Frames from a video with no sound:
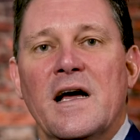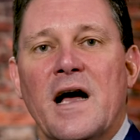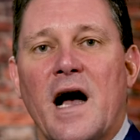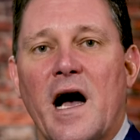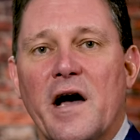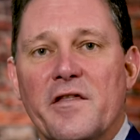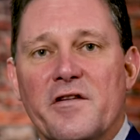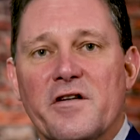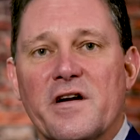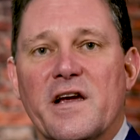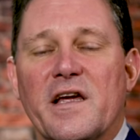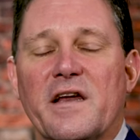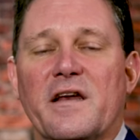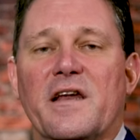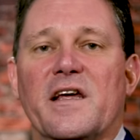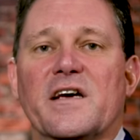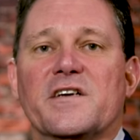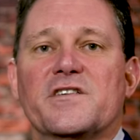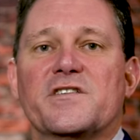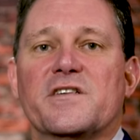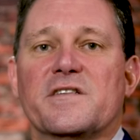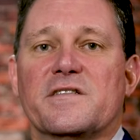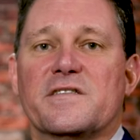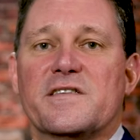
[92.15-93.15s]
Other
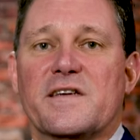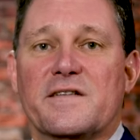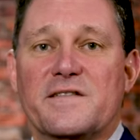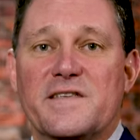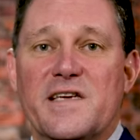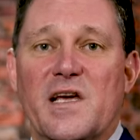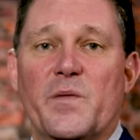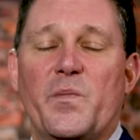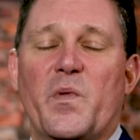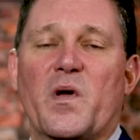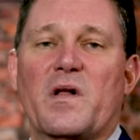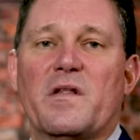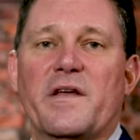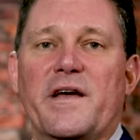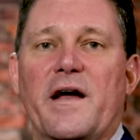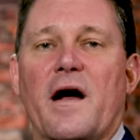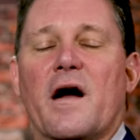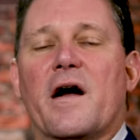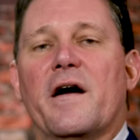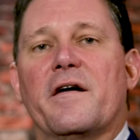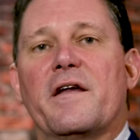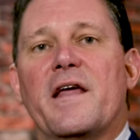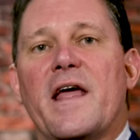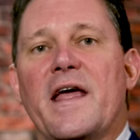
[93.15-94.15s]
conditions typically
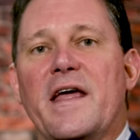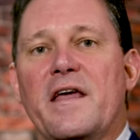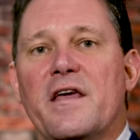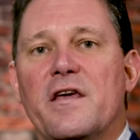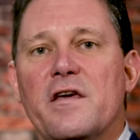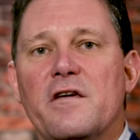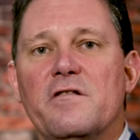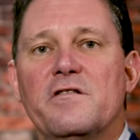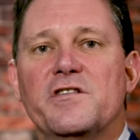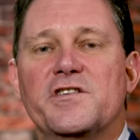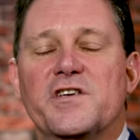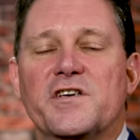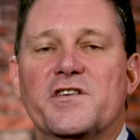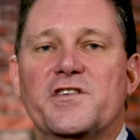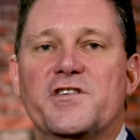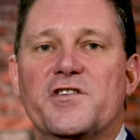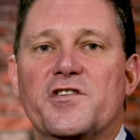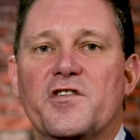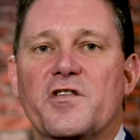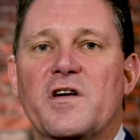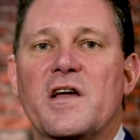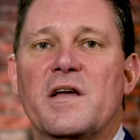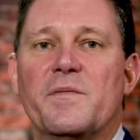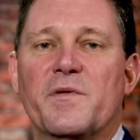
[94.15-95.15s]
aren't a huge
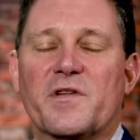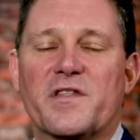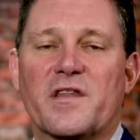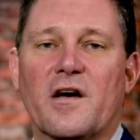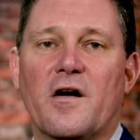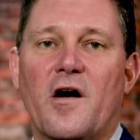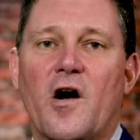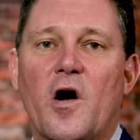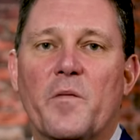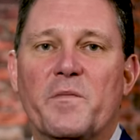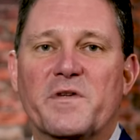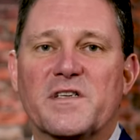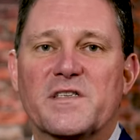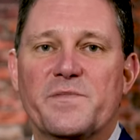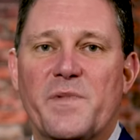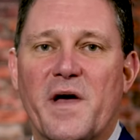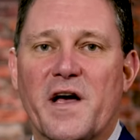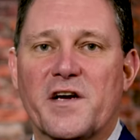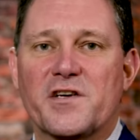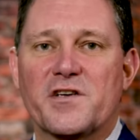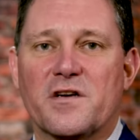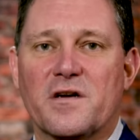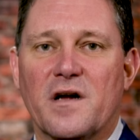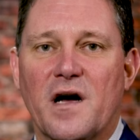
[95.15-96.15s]
issue, but the home
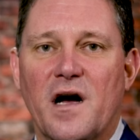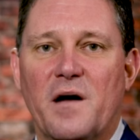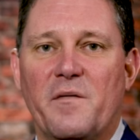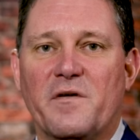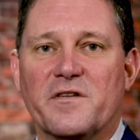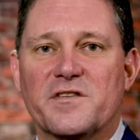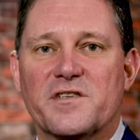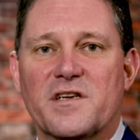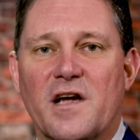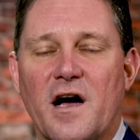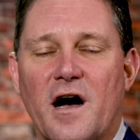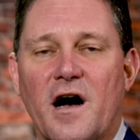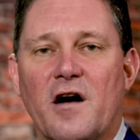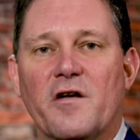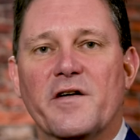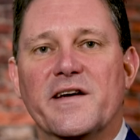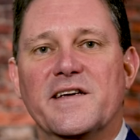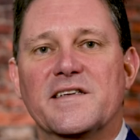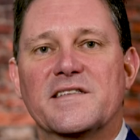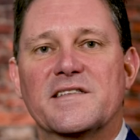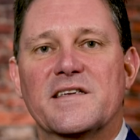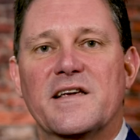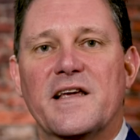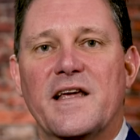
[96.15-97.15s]
inspection almost
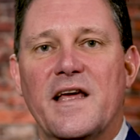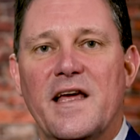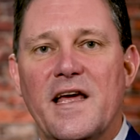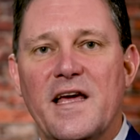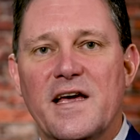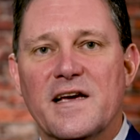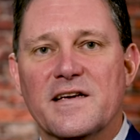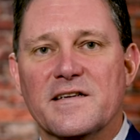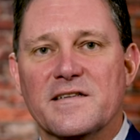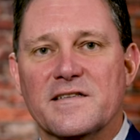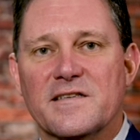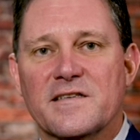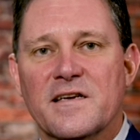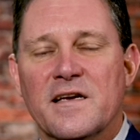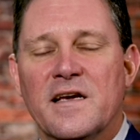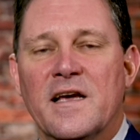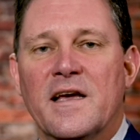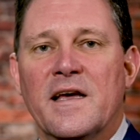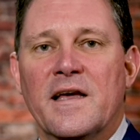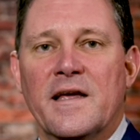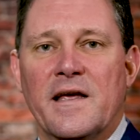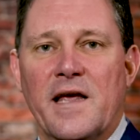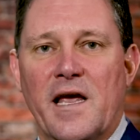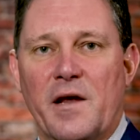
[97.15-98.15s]
always is.
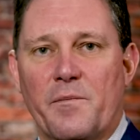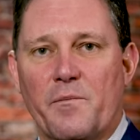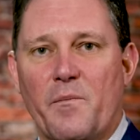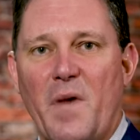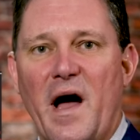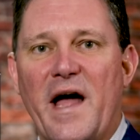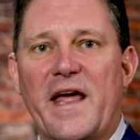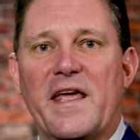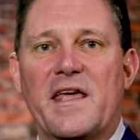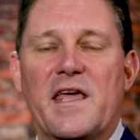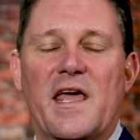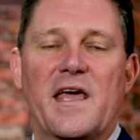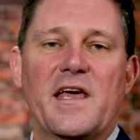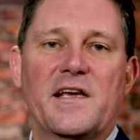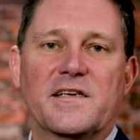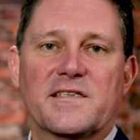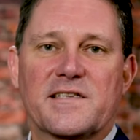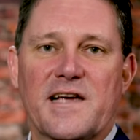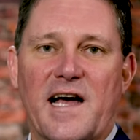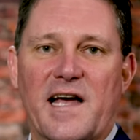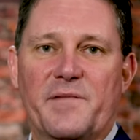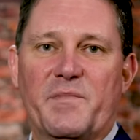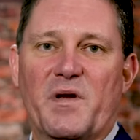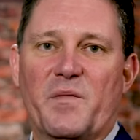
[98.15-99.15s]
In my
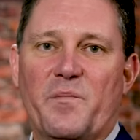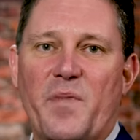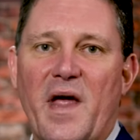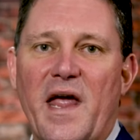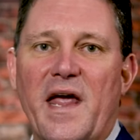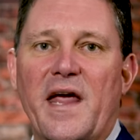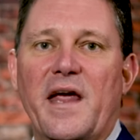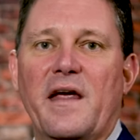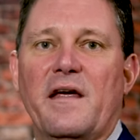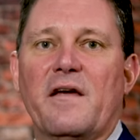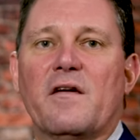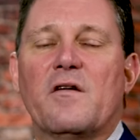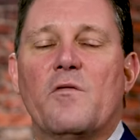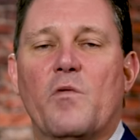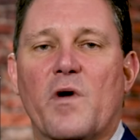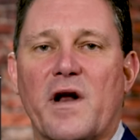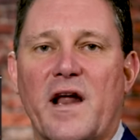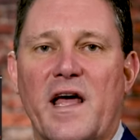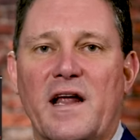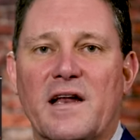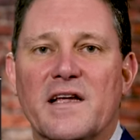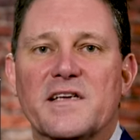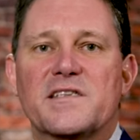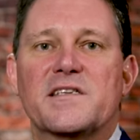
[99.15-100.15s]
case, I've been paying
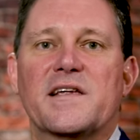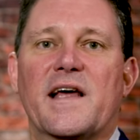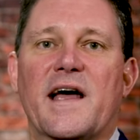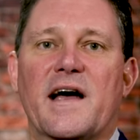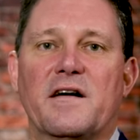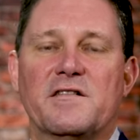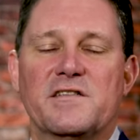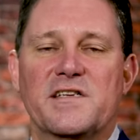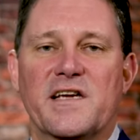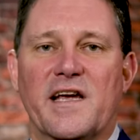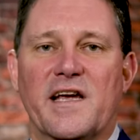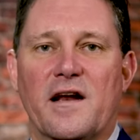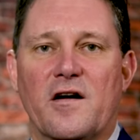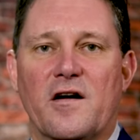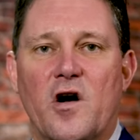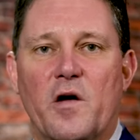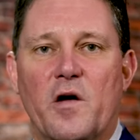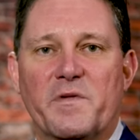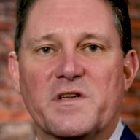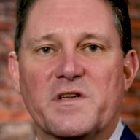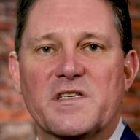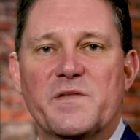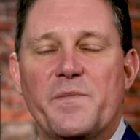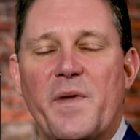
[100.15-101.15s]
when I list a house to get a
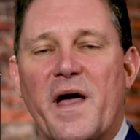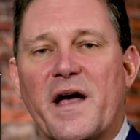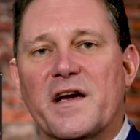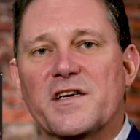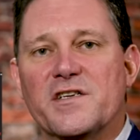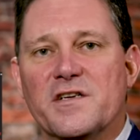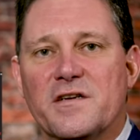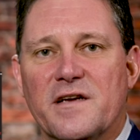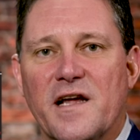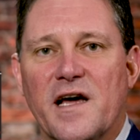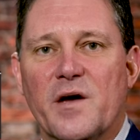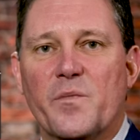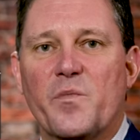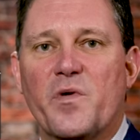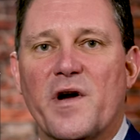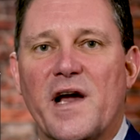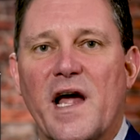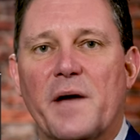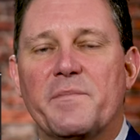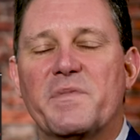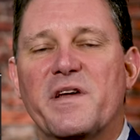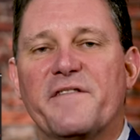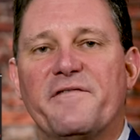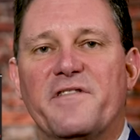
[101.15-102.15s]
home inspection done
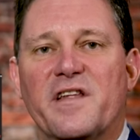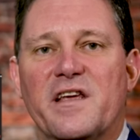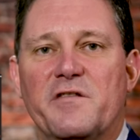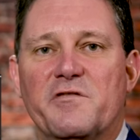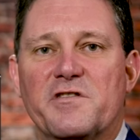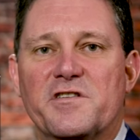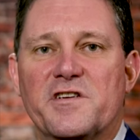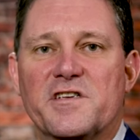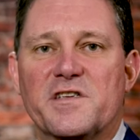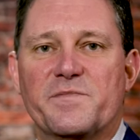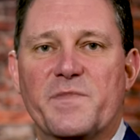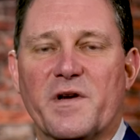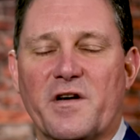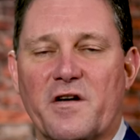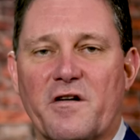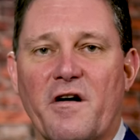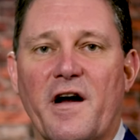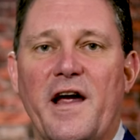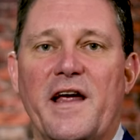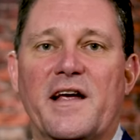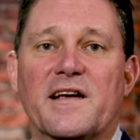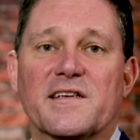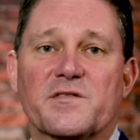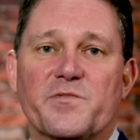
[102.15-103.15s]
preemptively, which has been
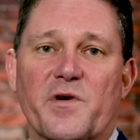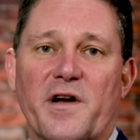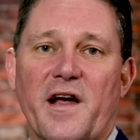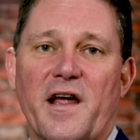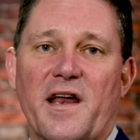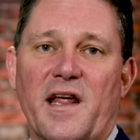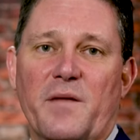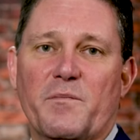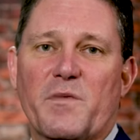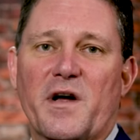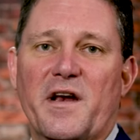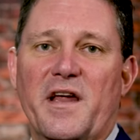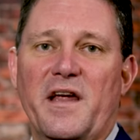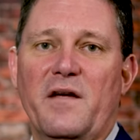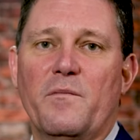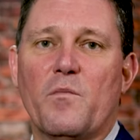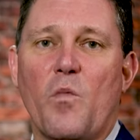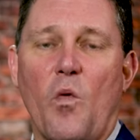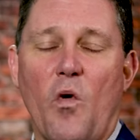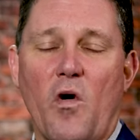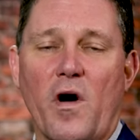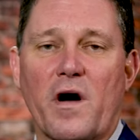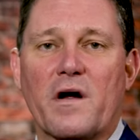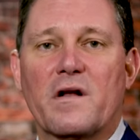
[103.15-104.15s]
great because we're getting money,
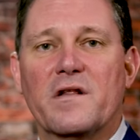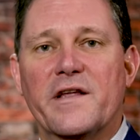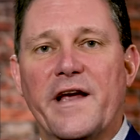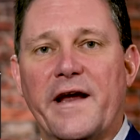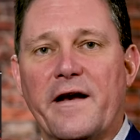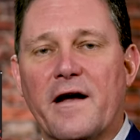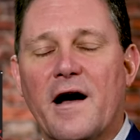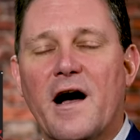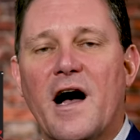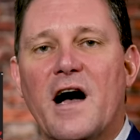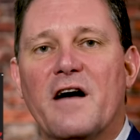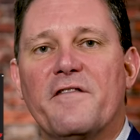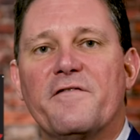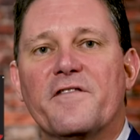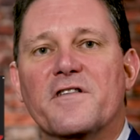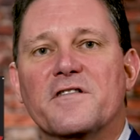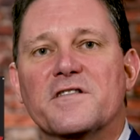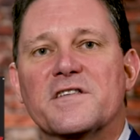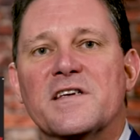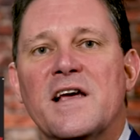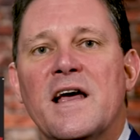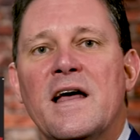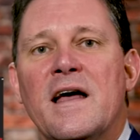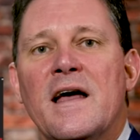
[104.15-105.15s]
more clean
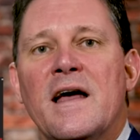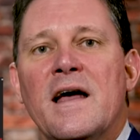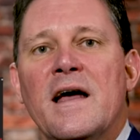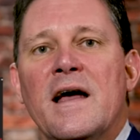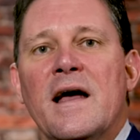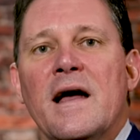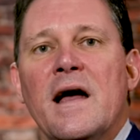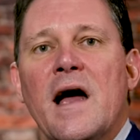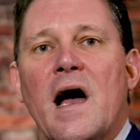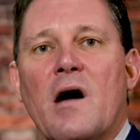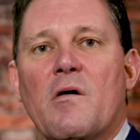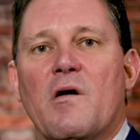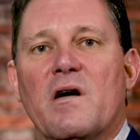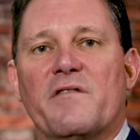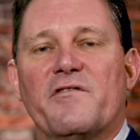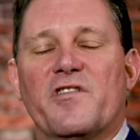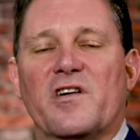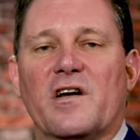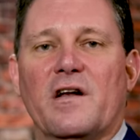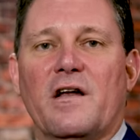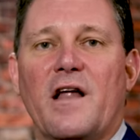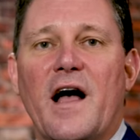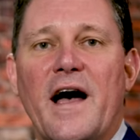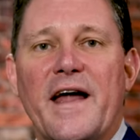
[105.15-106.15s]
offers. However, in
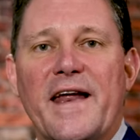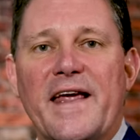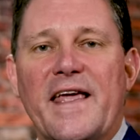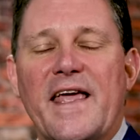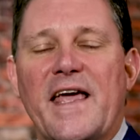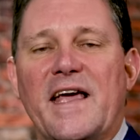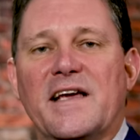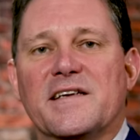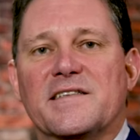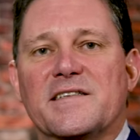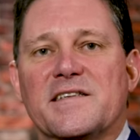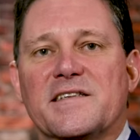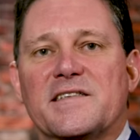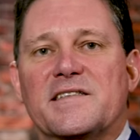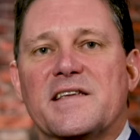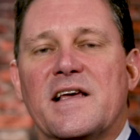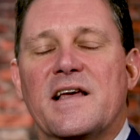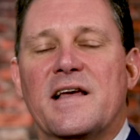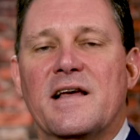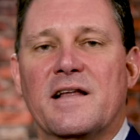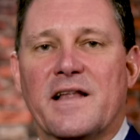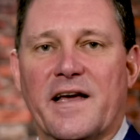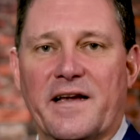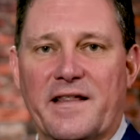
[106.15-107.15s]
a lot of cases,
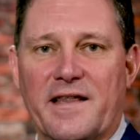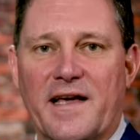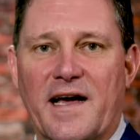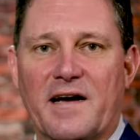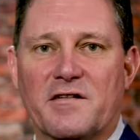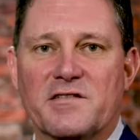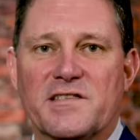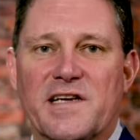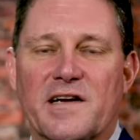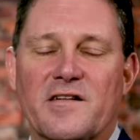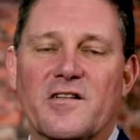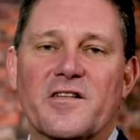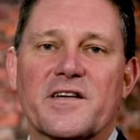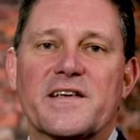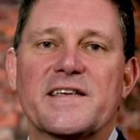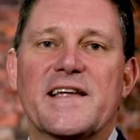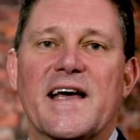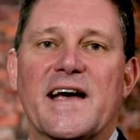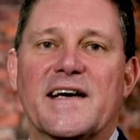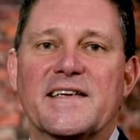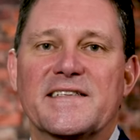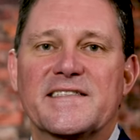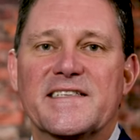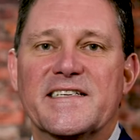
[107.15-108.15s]
like the house I looked
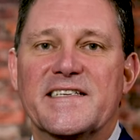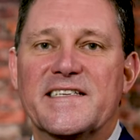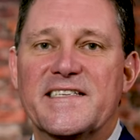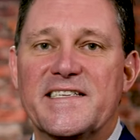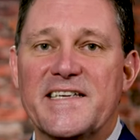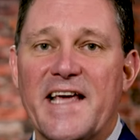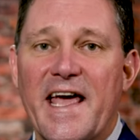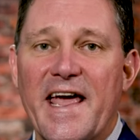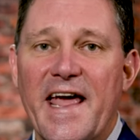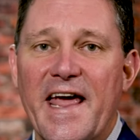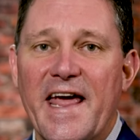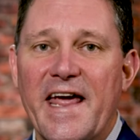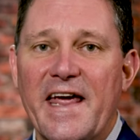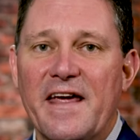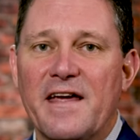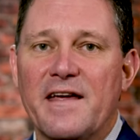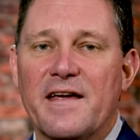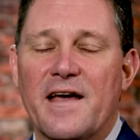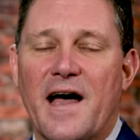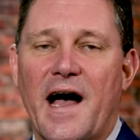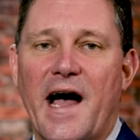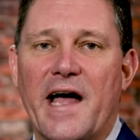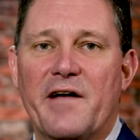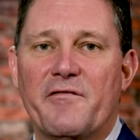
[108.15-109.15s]
at today,
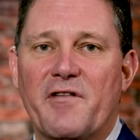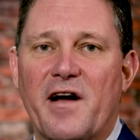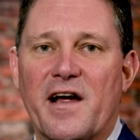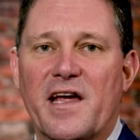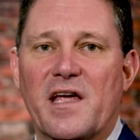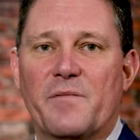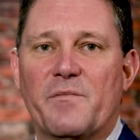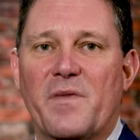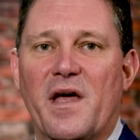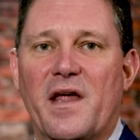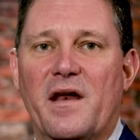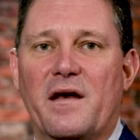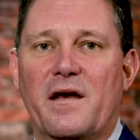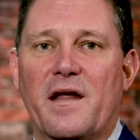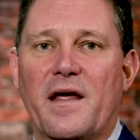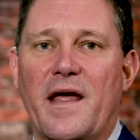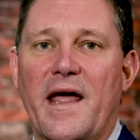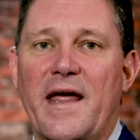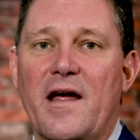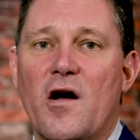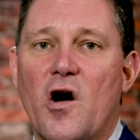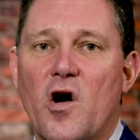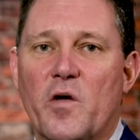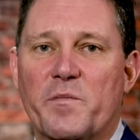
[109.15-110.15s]
I recommend
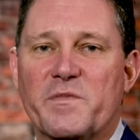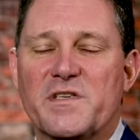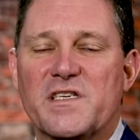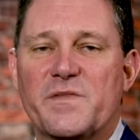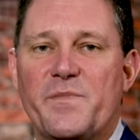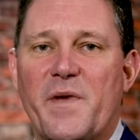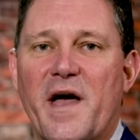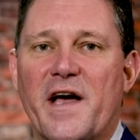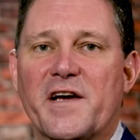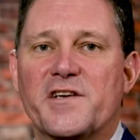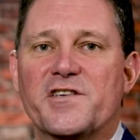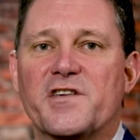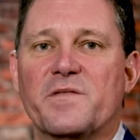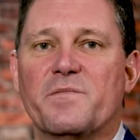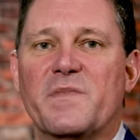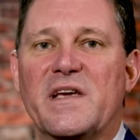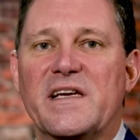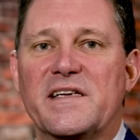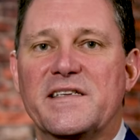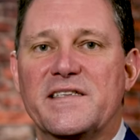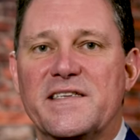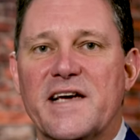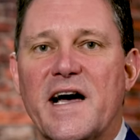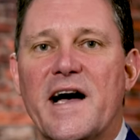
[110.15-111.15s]
a home inspection
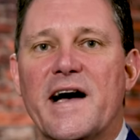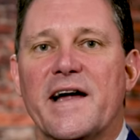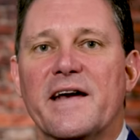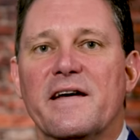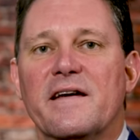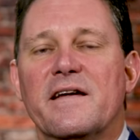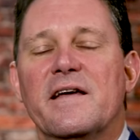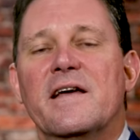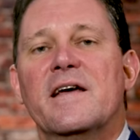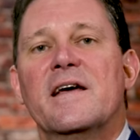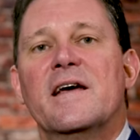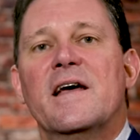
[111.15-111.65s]
be done.